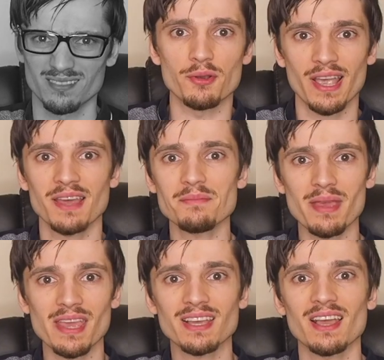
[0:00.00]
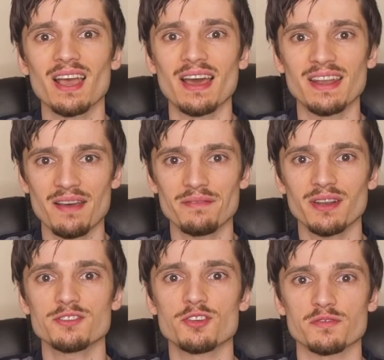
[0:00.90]
You can make an
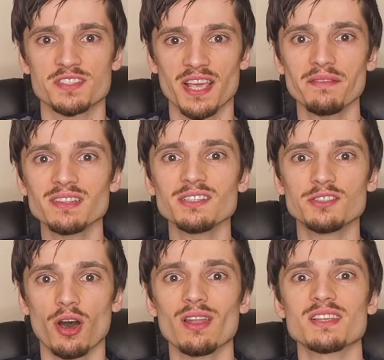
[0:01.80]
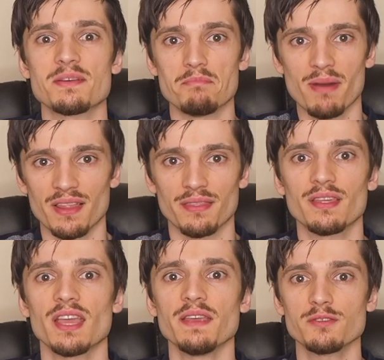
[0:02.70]
average of $70 a month
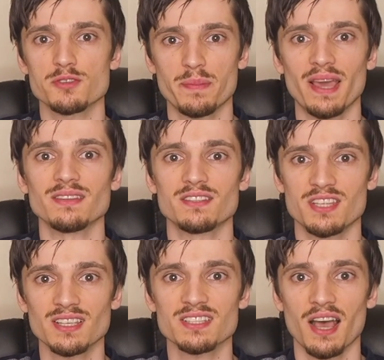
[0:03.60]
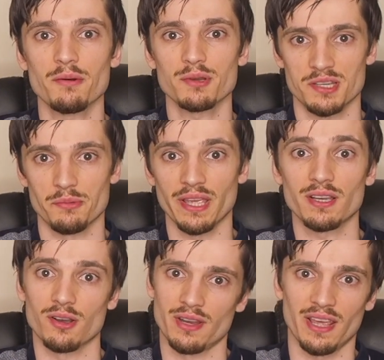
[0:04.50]
if you spend 6 hours a
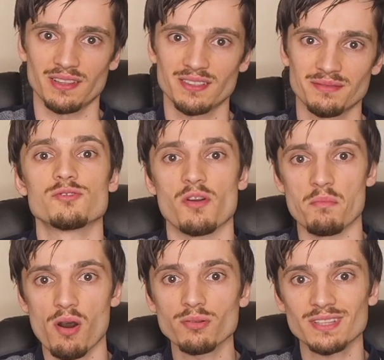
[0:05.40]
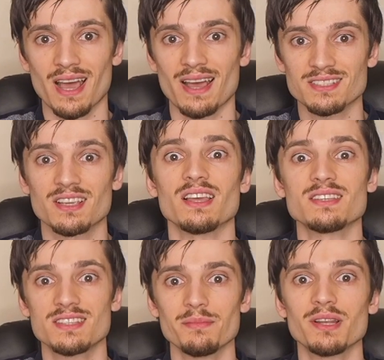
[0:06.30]
week on it. Remote Task
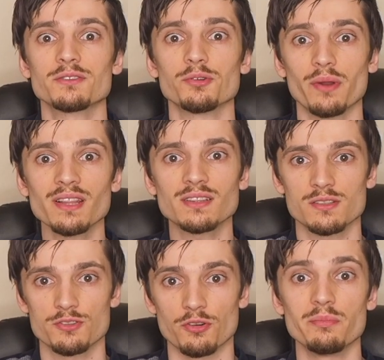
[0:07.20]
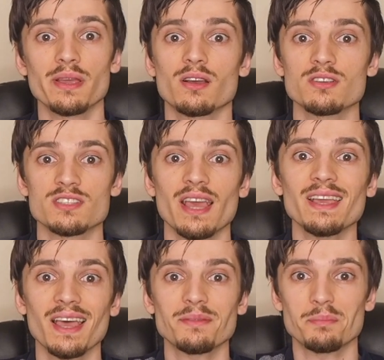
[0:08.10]
is similar to InterZoom because they
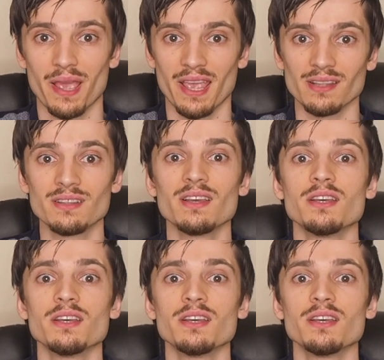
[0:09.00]
get paid